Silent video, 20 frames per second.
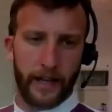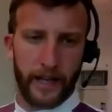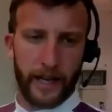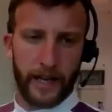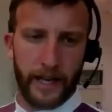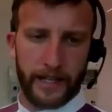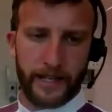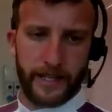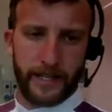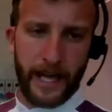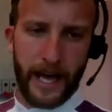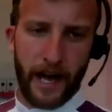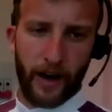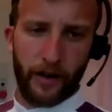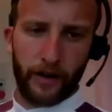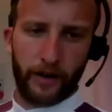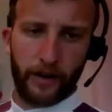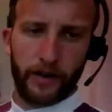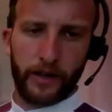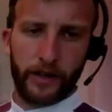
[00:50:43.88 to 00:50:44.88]
that is
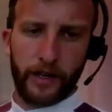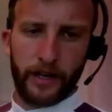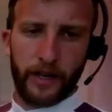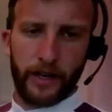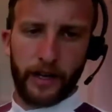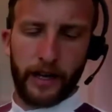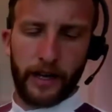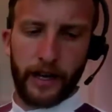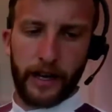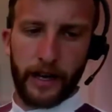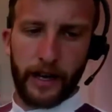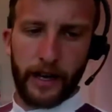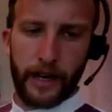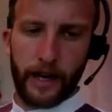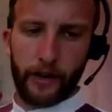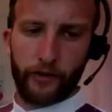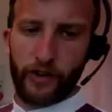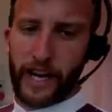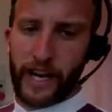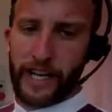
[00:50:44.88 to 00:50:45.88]
now
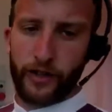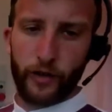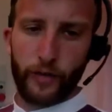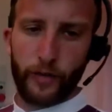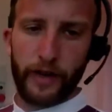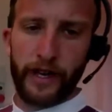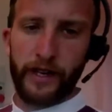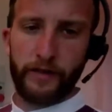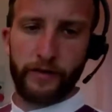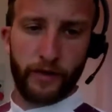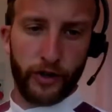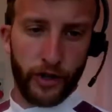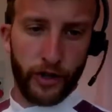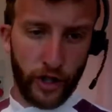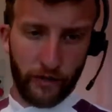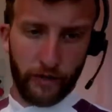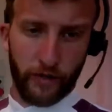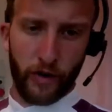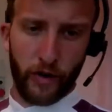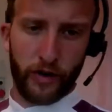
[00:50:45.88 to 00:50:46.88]
ready to be
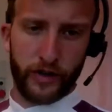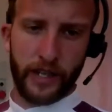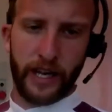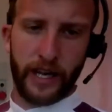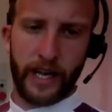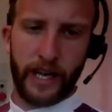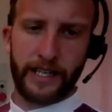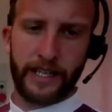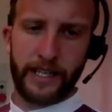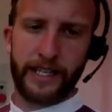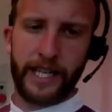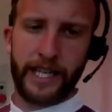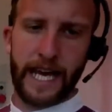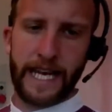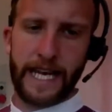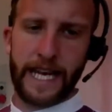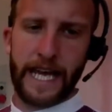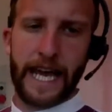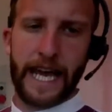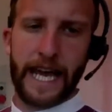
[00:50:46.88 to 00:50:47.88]
shock frozen, as I
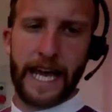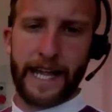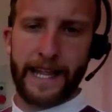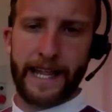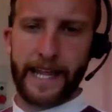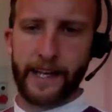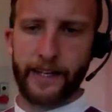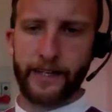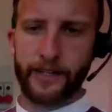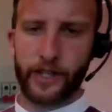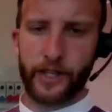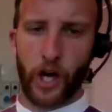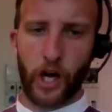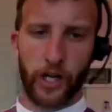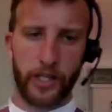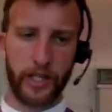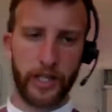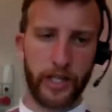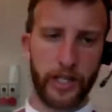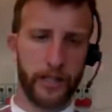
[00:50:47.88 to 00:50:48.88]
said, and then
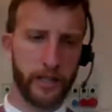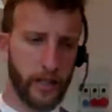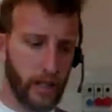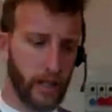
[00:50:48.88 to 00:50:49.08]
stocked.